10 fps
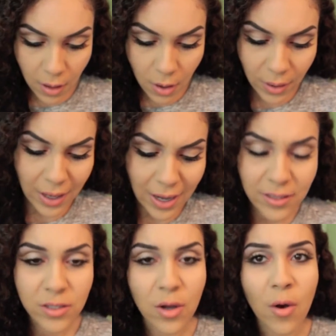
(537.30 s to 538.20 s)
Okay
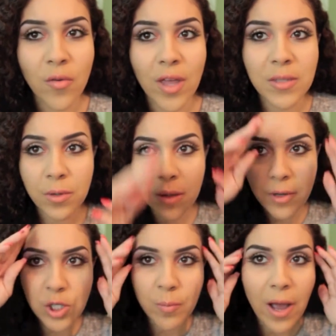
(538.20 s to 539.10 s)
guys, so that's pretty
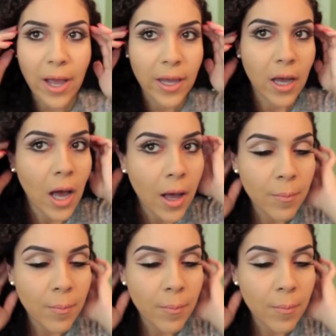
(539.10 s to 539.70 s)
much my